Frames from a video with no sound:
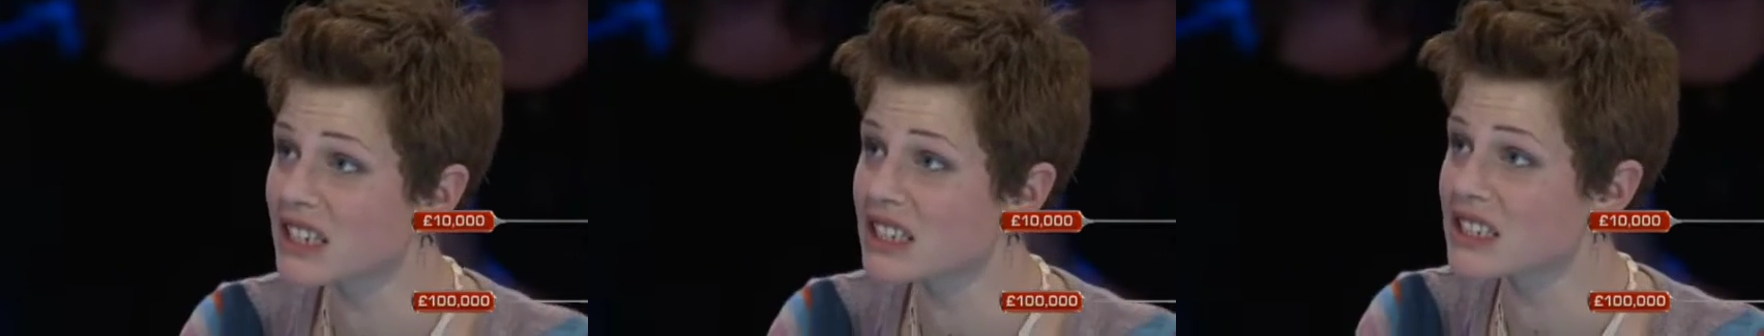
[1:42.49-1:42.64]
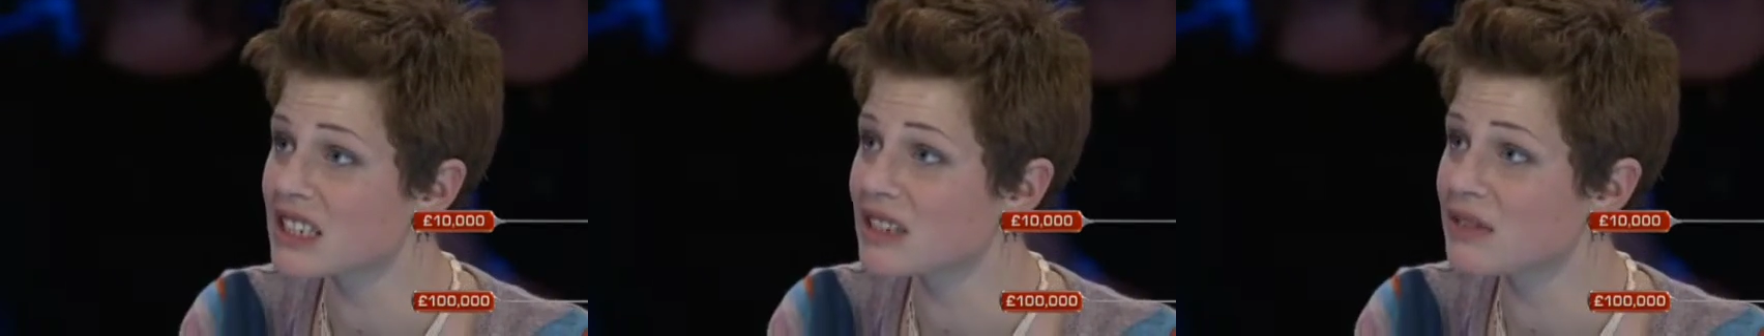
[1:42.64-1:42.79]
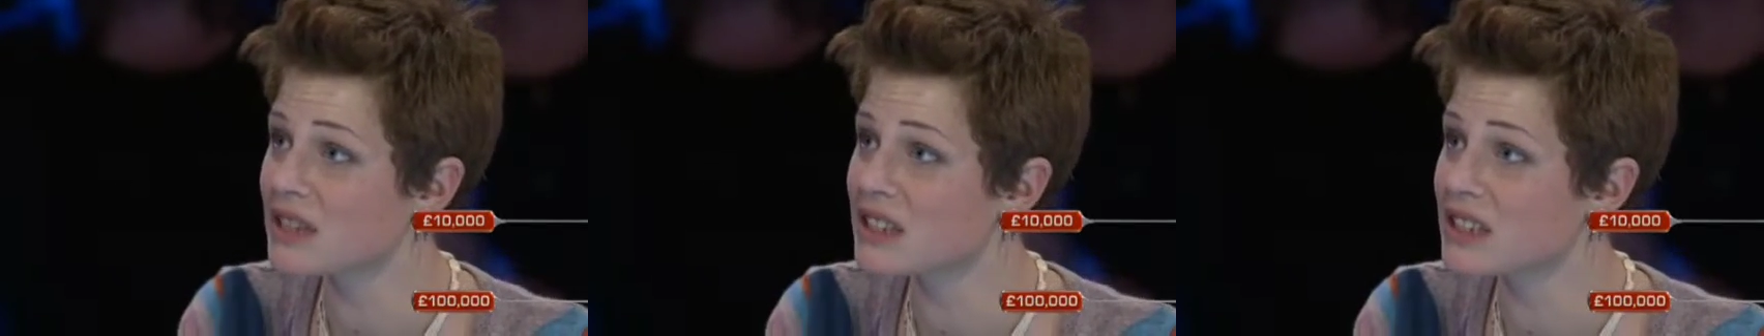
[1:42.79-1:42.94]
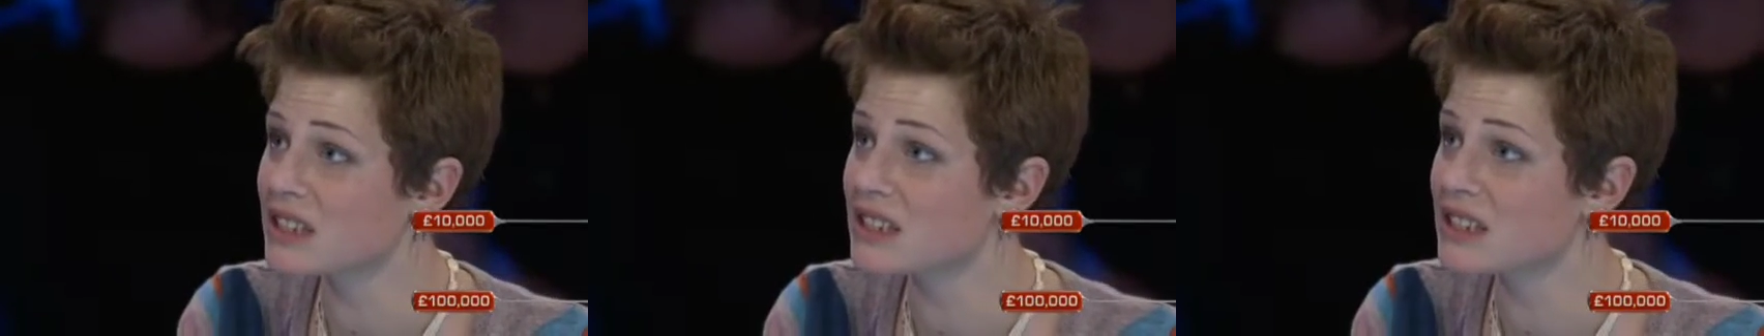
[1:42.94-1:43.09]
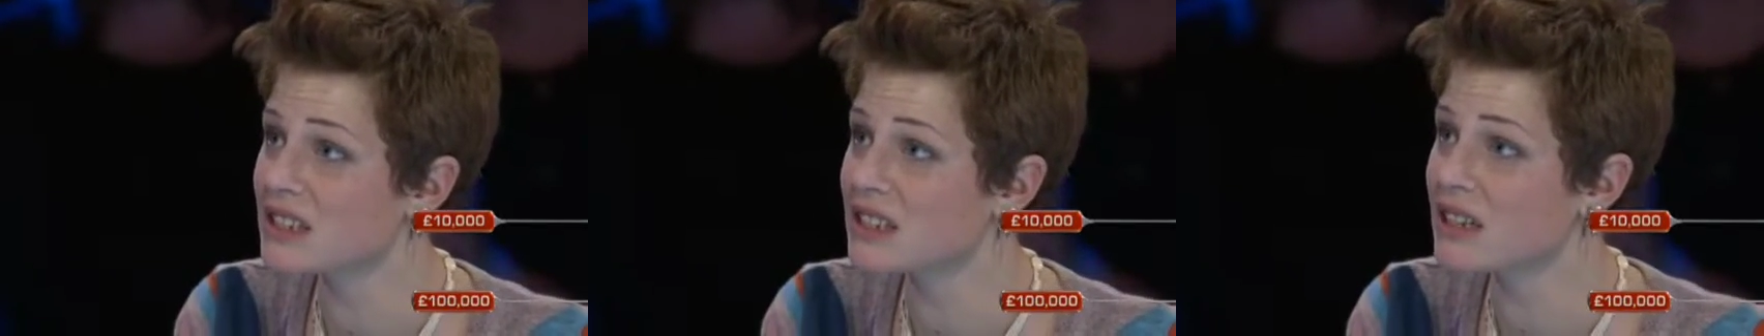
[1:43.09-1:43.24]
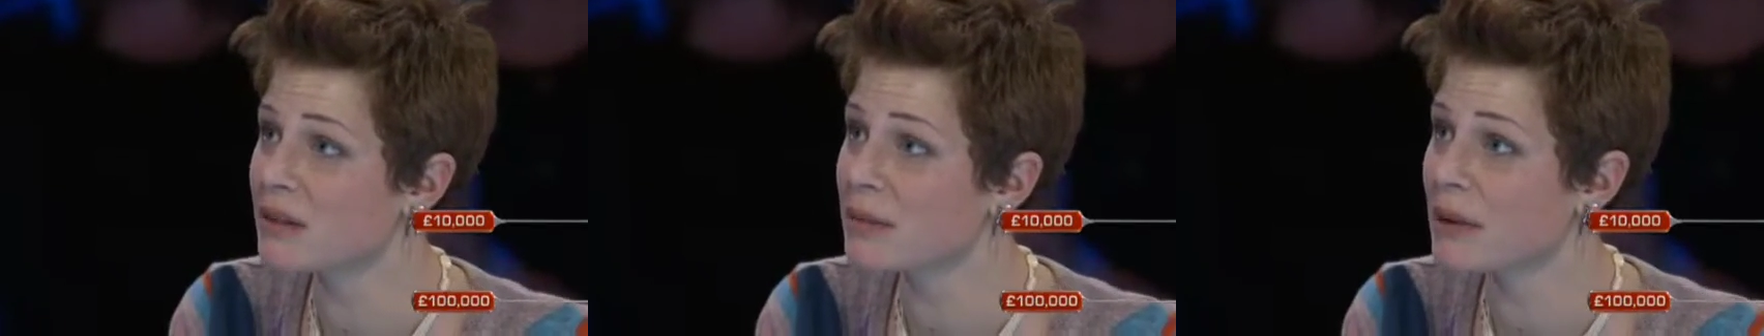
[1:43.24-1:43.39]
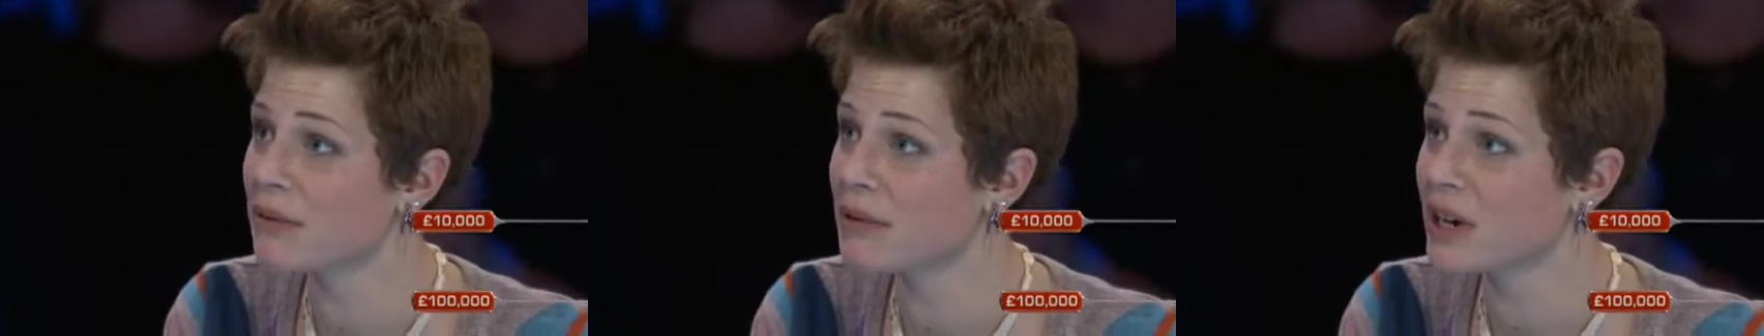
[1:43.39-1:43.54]
Is that what,
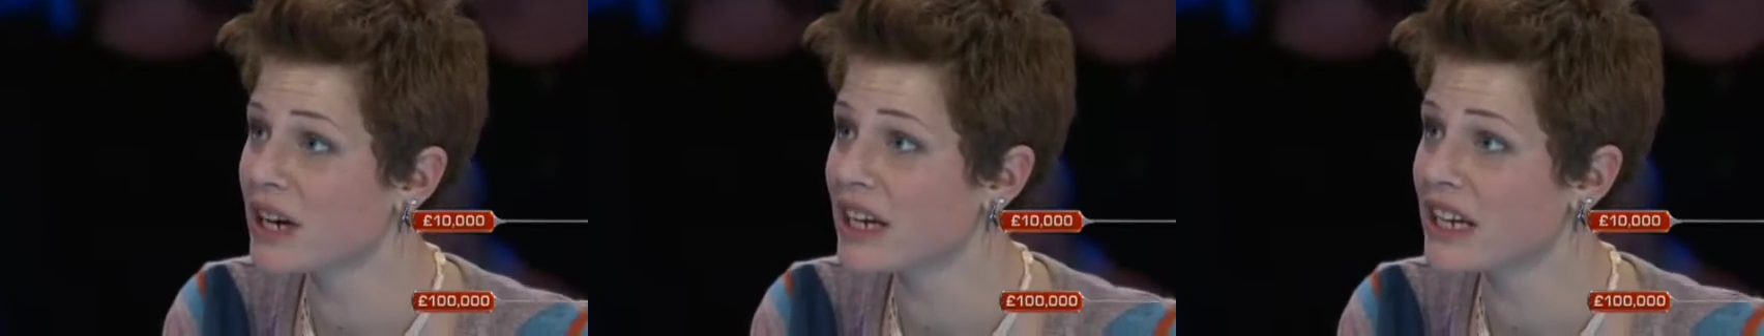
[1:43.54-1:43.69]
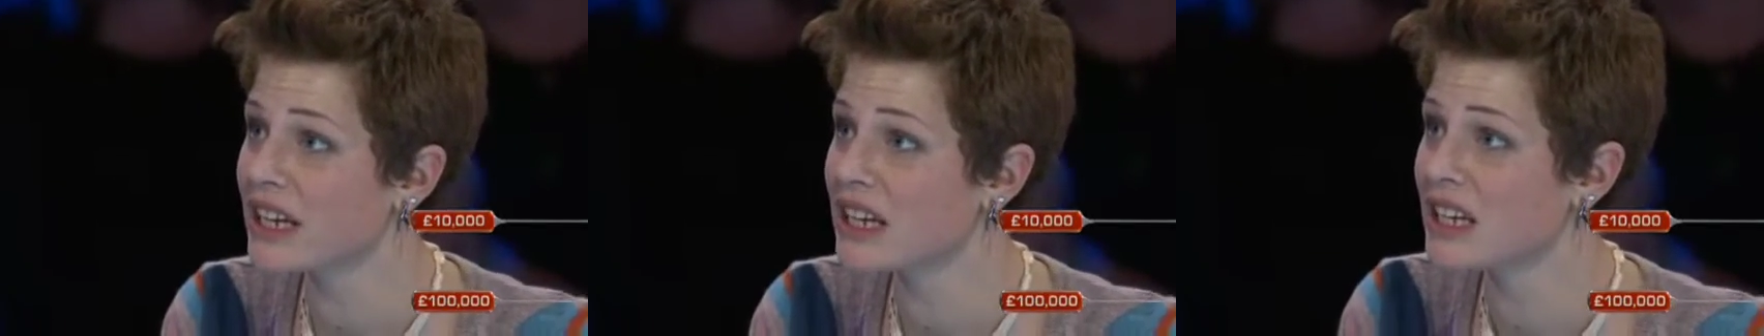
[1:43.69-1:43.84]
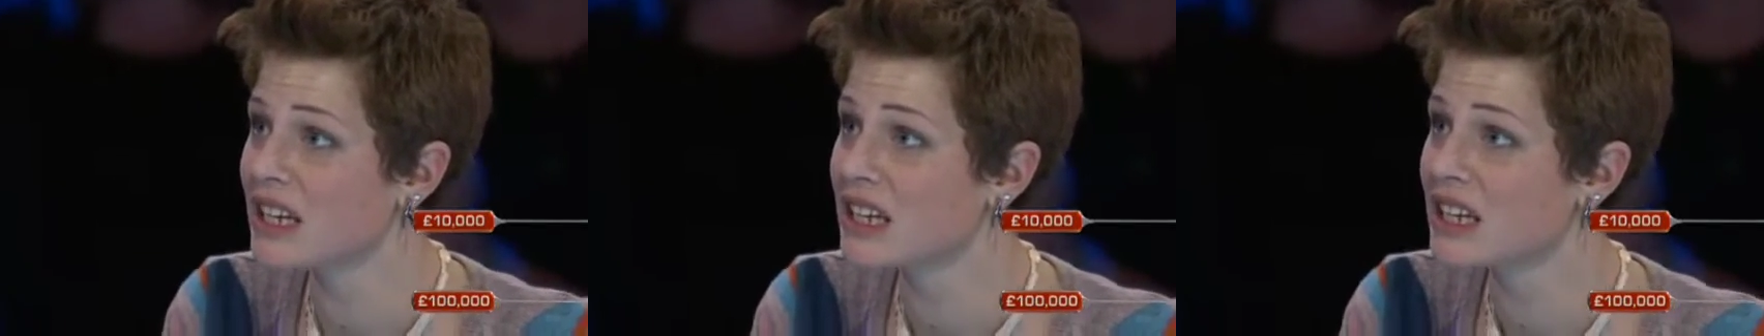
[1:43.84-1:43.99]
am I right?